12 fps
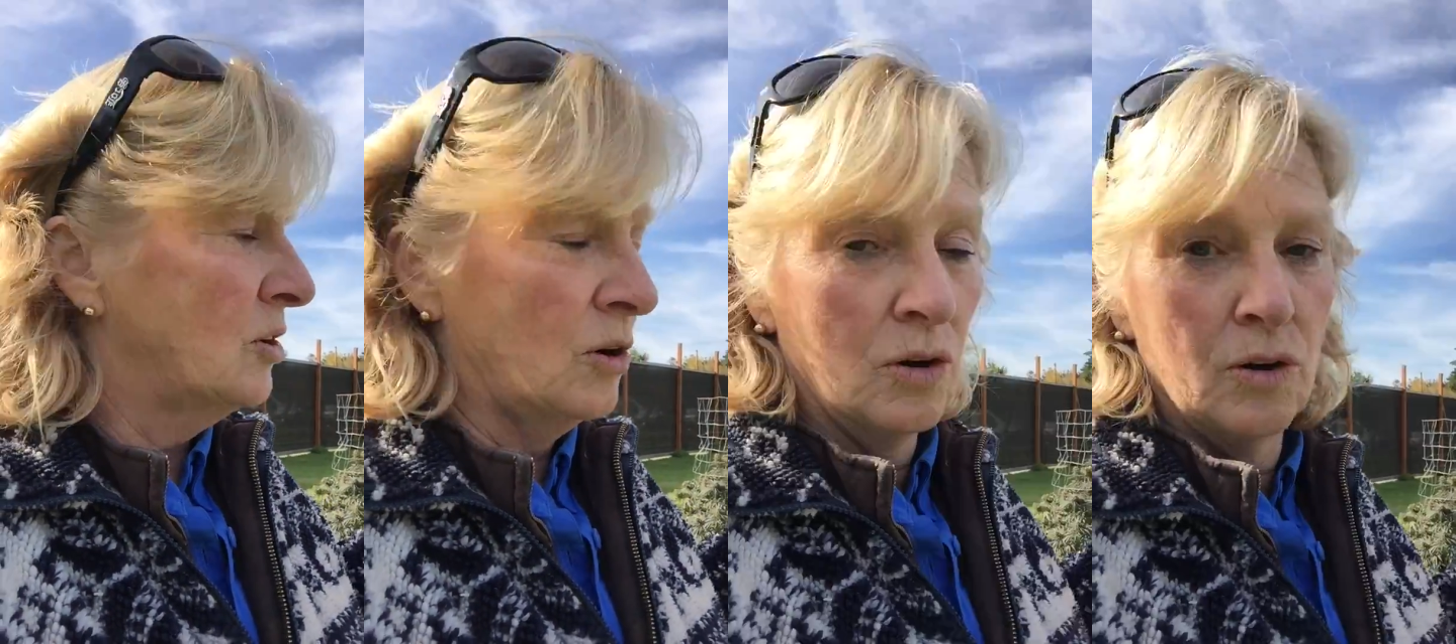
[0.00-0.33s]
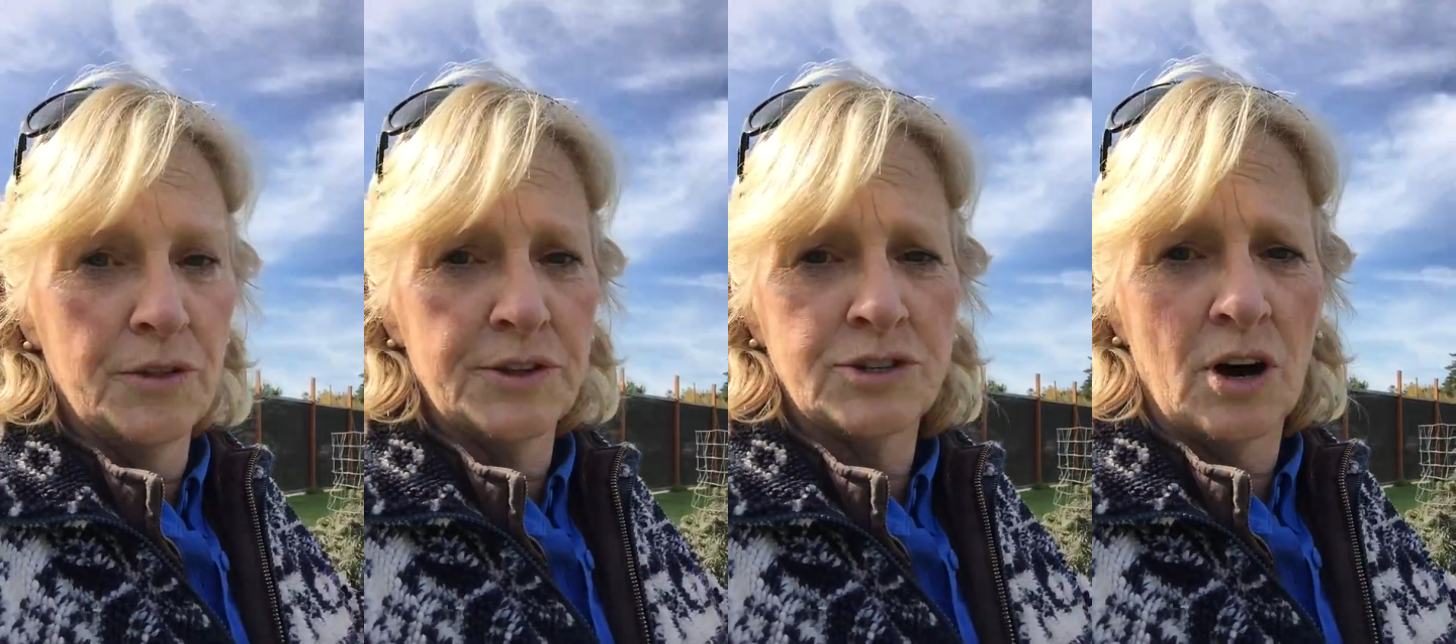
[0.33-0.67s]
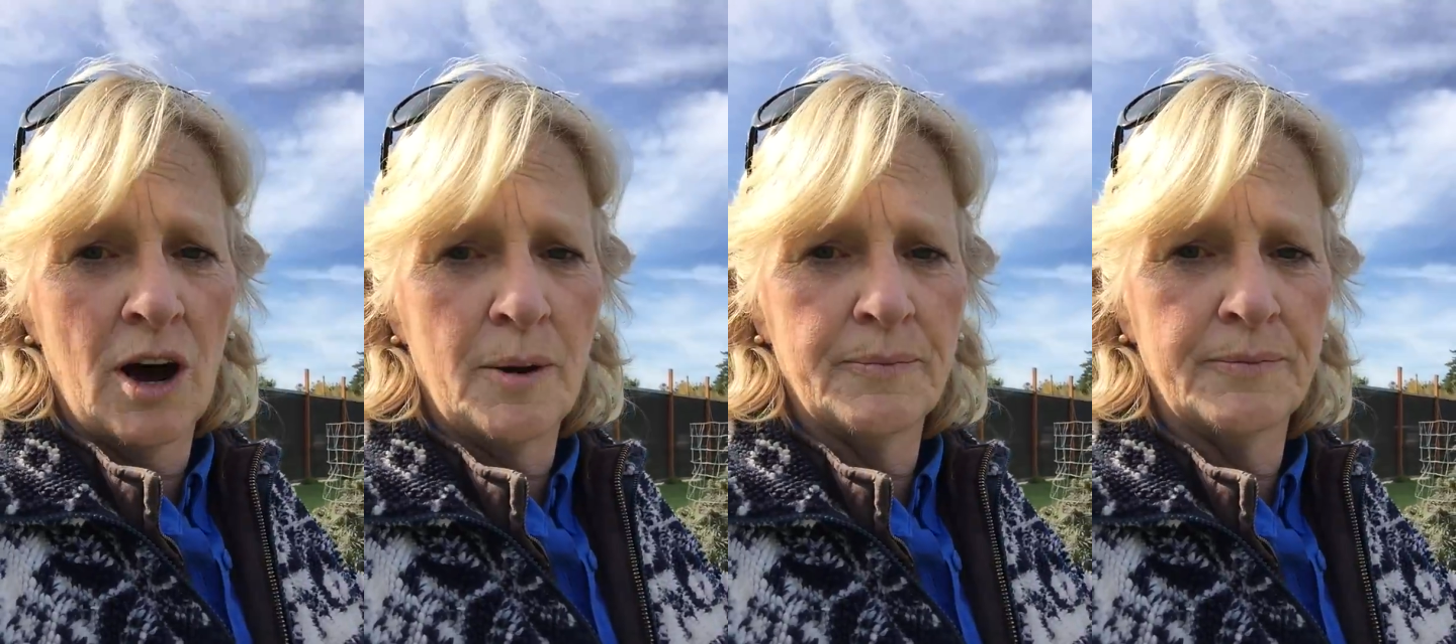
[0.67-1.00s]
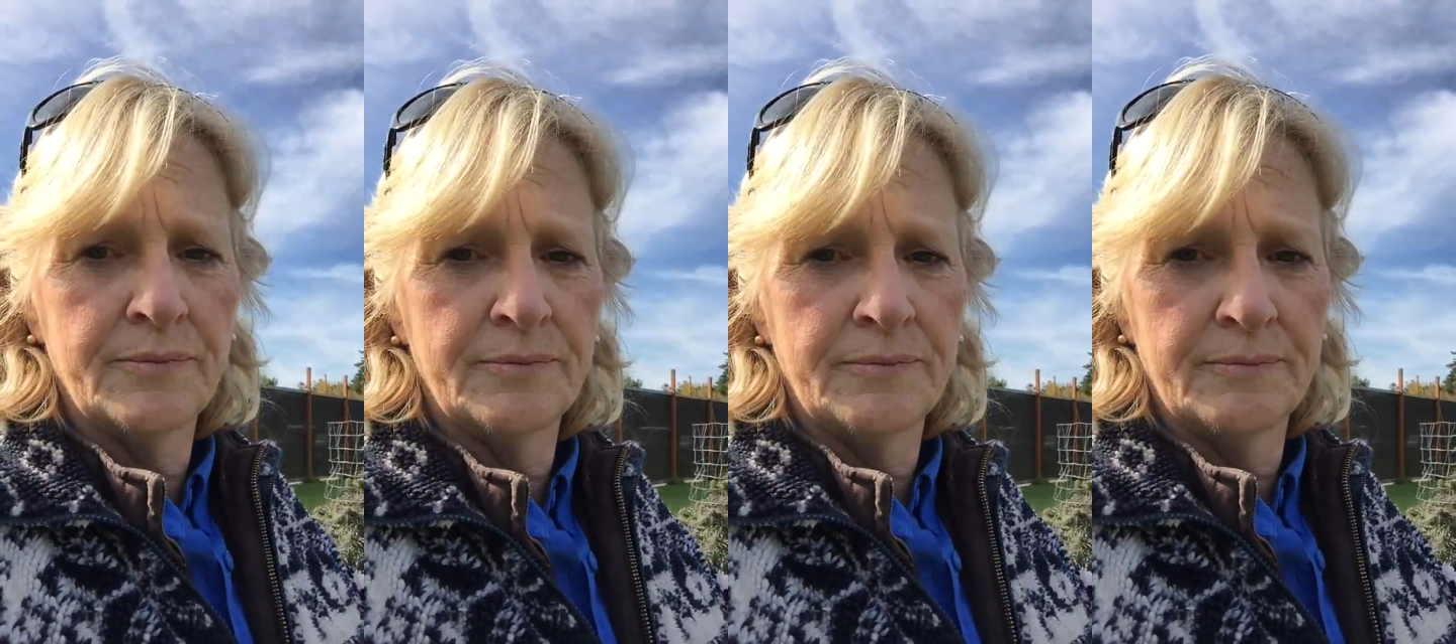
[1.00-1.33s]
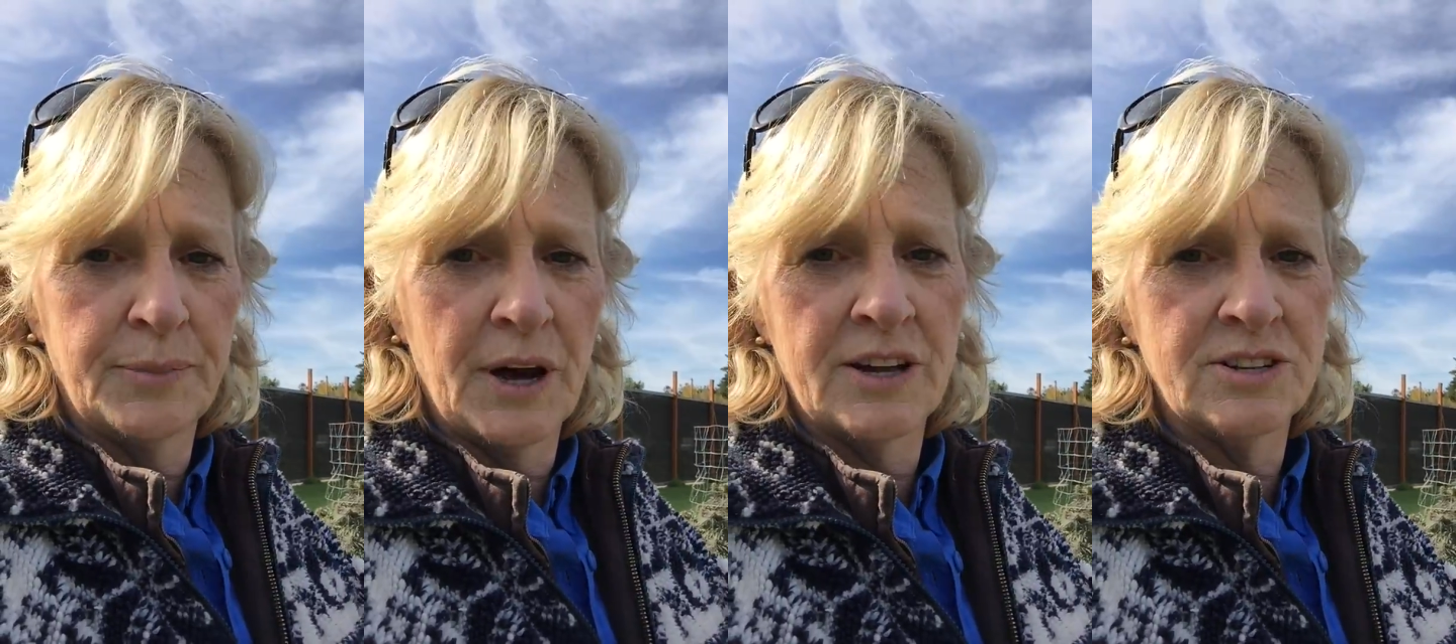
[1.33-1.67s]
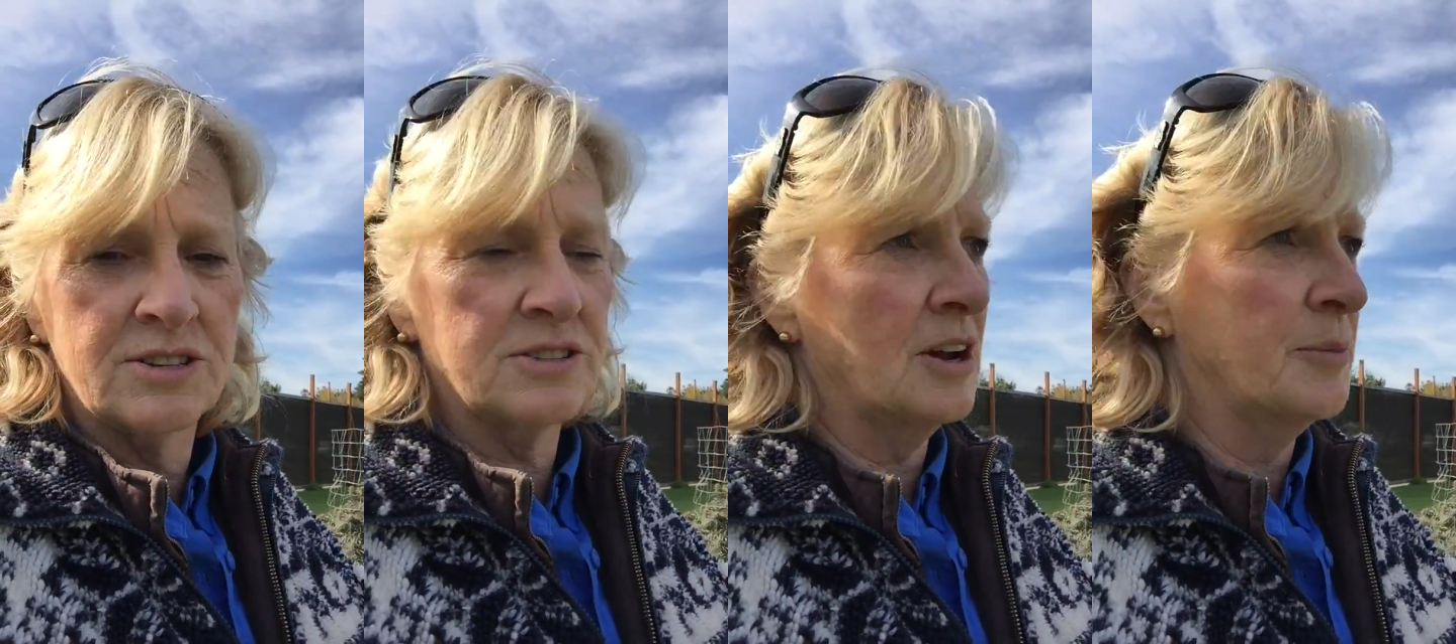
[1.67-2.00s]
all the top buds.